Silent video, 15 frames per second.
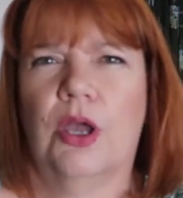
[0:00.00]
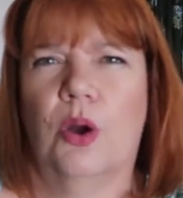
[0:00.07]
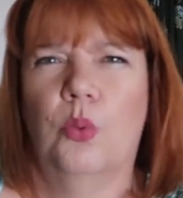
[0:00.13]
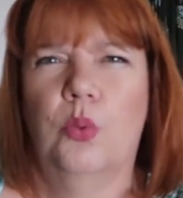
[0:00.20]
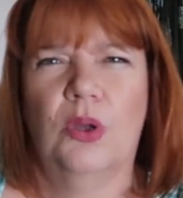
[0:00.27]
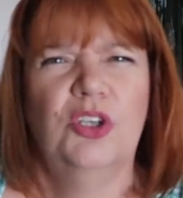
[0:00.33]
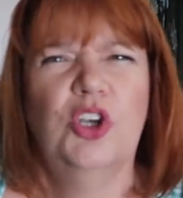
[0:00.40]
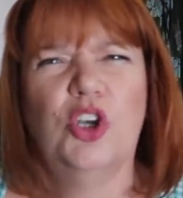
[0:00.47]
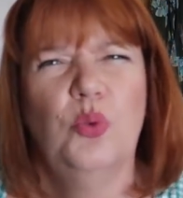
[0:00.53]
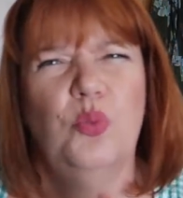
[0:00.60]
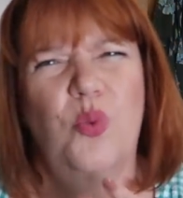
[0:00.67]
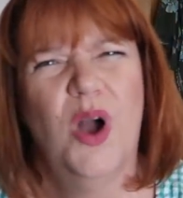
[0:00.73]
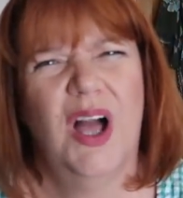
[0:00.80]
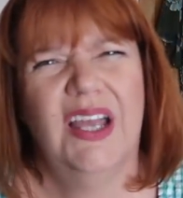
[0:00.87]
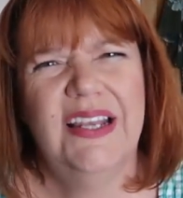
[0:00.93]
not a
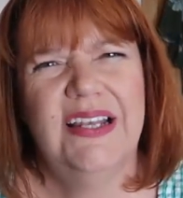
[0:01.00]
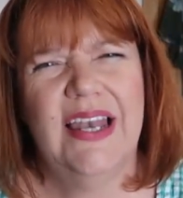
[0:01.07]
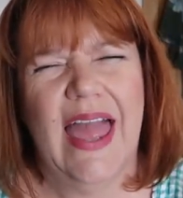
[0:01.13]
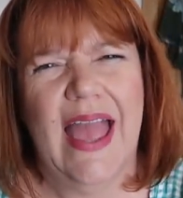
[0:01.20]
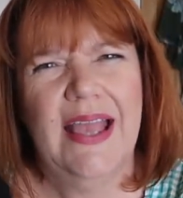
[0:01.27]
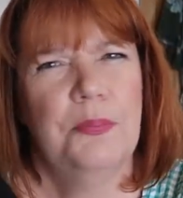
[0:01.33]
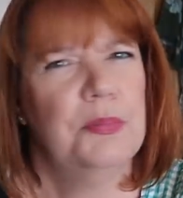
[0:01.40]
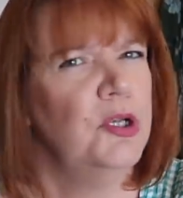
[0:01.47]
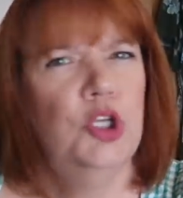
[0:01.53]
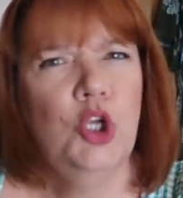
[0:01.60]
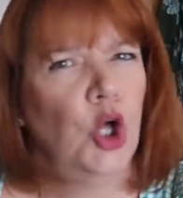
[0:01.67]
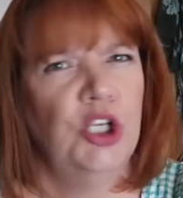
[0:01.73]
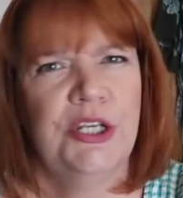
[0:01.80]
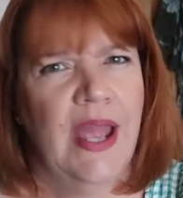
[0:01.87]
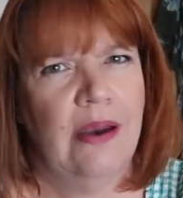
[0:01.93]
wide leg, but
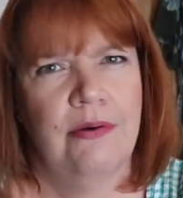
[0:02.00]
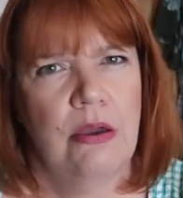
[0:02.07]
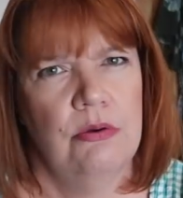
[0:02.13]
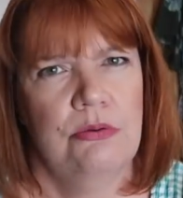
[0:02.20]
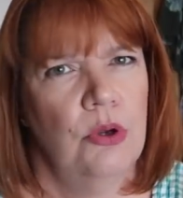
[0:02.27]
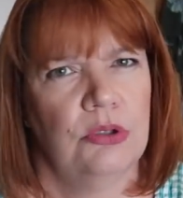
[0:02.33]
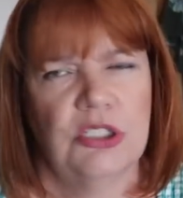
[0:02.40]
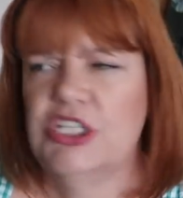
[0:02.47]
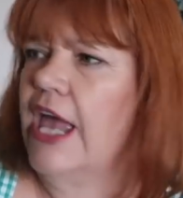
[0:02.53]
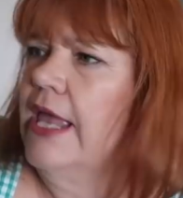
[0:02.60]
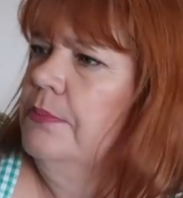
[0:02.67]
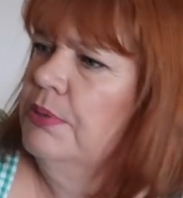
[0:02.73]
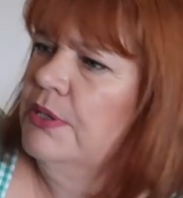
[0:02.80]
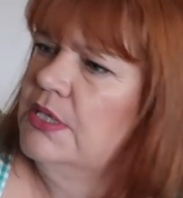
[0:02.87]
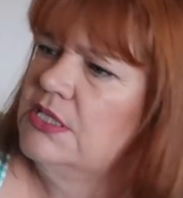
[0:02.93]
not narrow, not
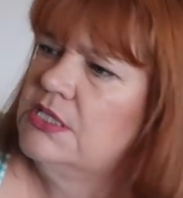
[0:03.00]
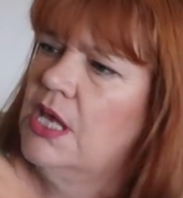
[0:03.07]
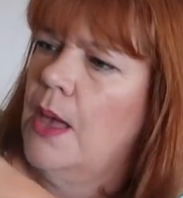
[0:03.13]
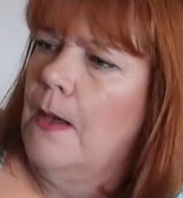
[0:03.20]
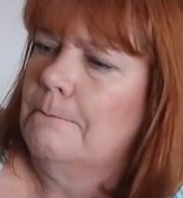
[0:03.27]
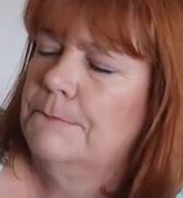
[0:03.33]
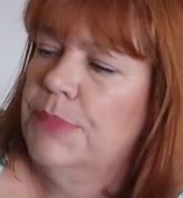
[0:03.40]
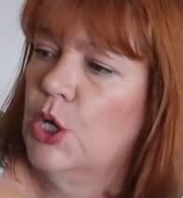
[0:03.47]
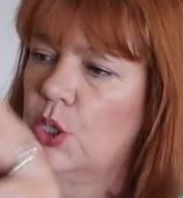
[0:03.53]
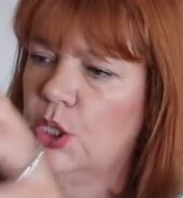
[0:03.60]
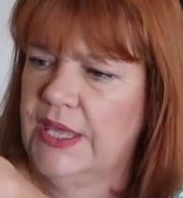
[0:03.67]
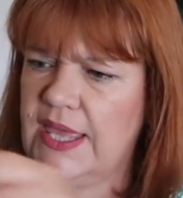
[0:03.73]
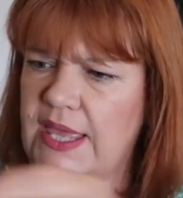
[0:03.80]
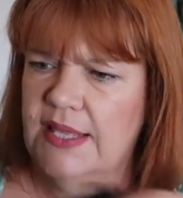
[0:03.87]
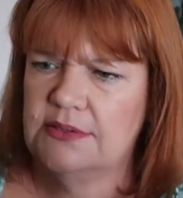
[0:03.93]
tapered.
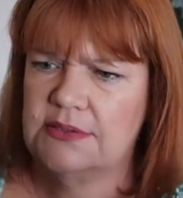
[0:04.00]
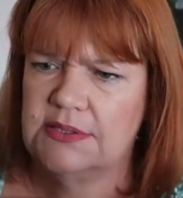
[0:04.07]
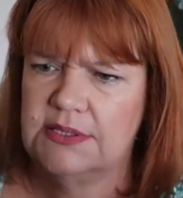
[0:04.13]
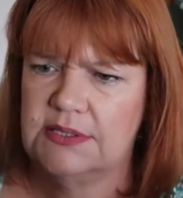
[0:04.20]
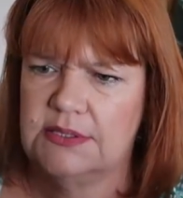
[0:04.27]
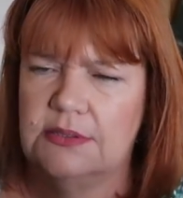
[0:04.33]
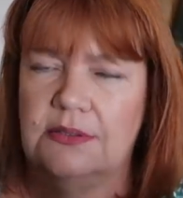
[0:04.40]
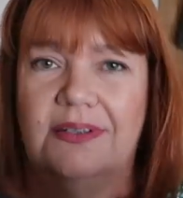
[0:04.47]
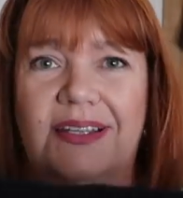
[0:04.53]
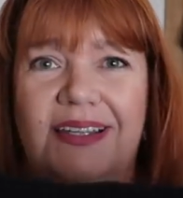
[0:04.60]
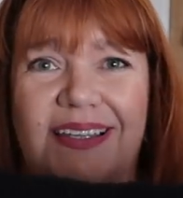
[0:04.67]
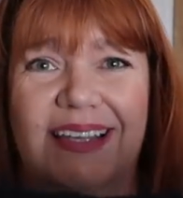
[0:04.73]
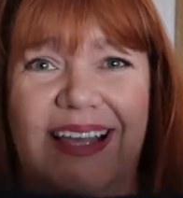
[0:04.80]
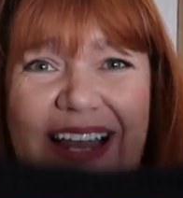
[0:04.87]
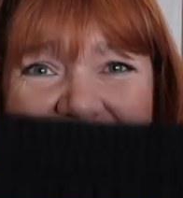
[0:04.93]
Pockets,
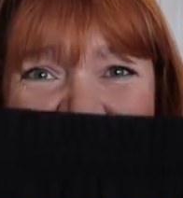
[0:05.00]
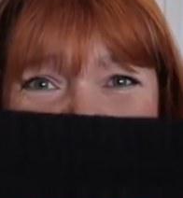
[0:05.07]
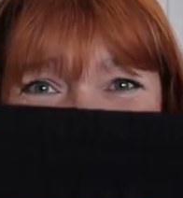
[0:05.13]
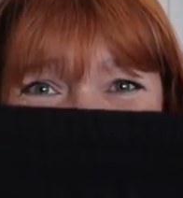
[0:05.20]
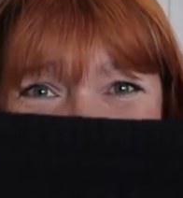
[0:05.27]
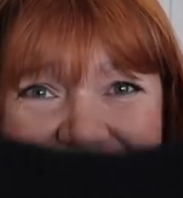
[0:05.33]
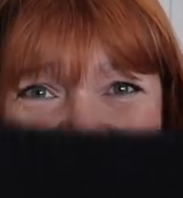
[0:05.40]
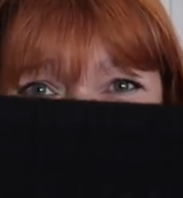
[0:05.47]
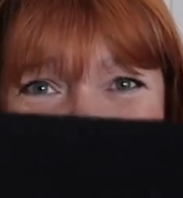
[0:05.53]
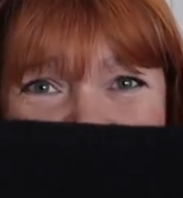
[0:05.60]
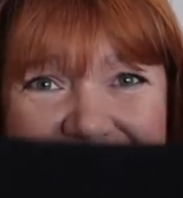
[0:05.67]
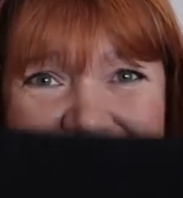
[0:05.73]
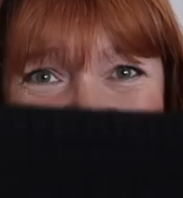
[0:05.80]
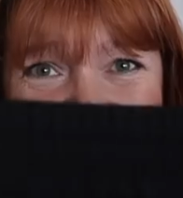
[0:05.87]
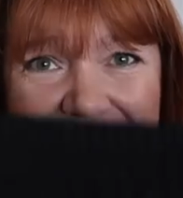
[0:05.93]

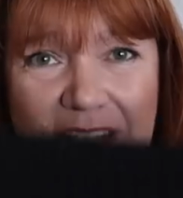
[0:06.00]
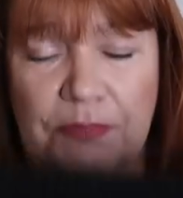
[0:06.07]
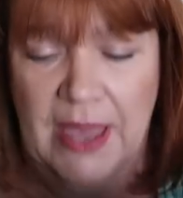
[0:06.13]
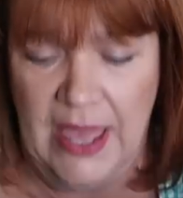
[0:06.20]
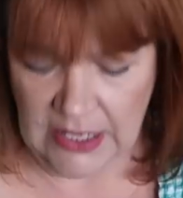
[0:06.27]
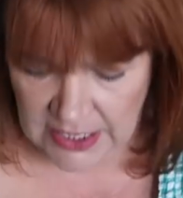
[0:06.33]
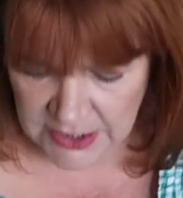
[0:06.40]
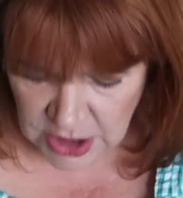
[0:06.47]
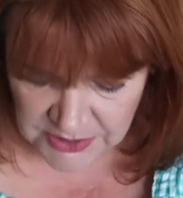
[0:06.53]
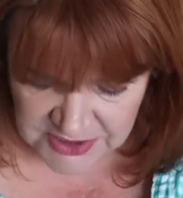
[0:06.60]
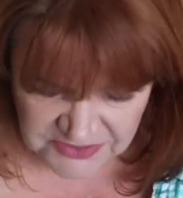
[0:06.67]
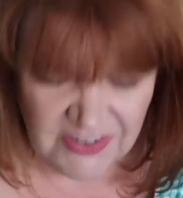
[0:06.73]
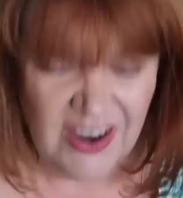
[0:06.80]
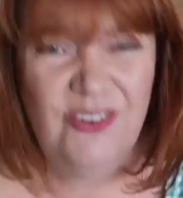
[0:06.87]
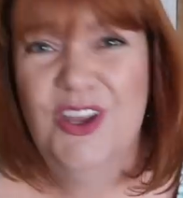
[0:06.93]
elasticated in the back. I know
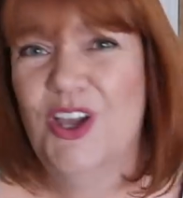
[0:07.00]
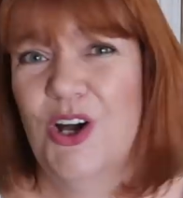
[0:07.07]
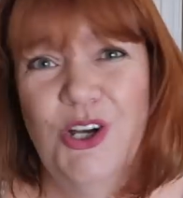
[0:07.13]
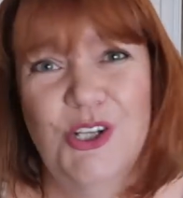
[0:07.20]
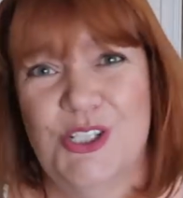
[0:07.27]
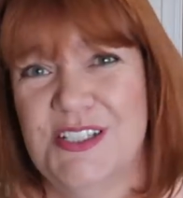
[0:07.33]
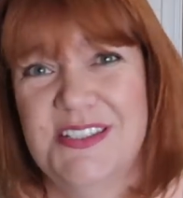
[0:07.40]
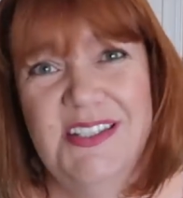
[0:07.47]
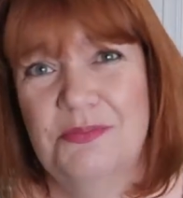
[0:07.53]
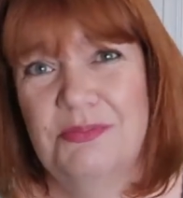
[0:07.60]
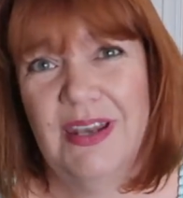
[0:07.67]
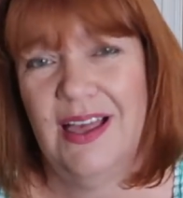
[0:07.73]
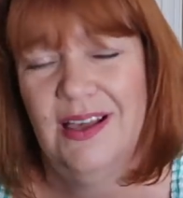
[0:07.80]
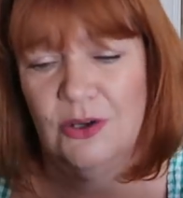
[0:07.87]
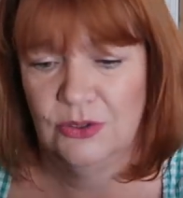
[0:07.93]
it's very hard to see
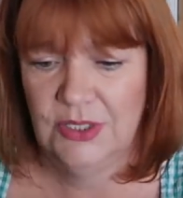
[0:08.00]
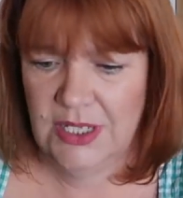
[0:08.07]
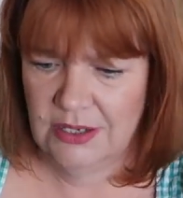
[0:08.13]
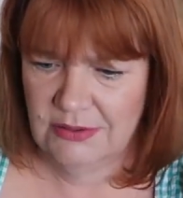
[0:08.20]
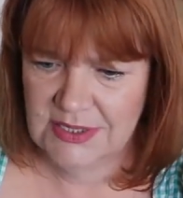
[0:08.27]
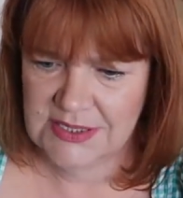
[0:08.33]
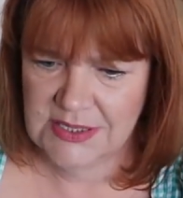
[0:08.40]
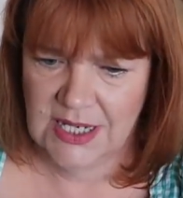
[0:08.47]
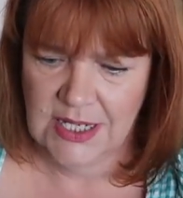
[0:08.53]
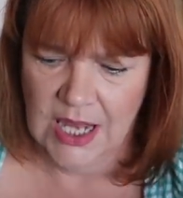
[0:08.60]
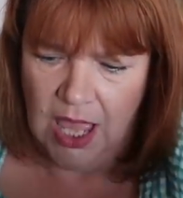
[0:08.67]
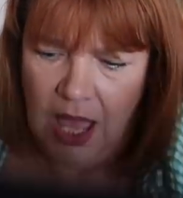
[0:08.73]
black on here, isn't it?